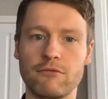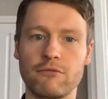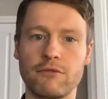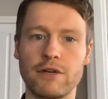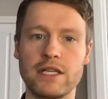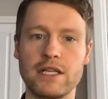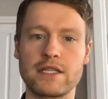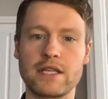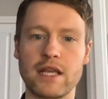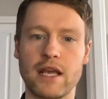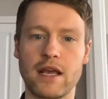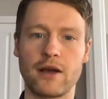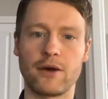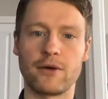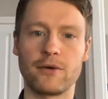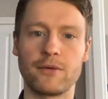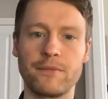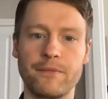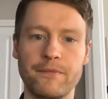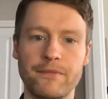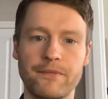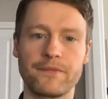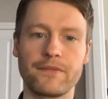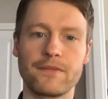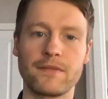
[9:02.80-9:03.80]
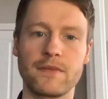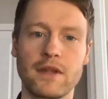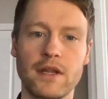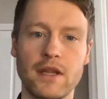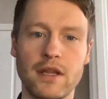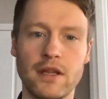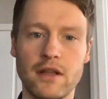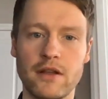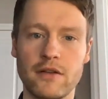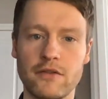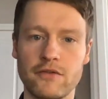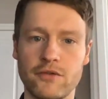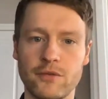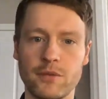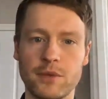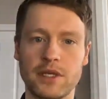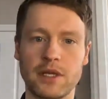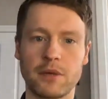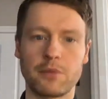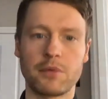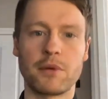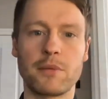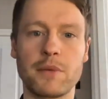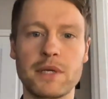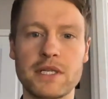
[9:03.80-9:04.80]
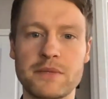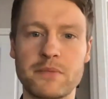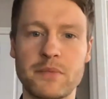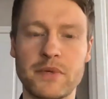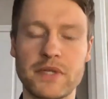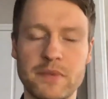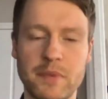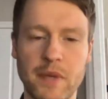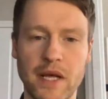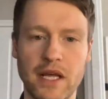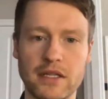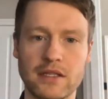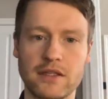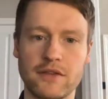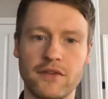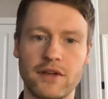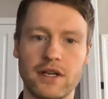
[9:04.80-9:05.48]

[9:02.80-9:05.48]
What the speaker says: retail from a WMS perspective.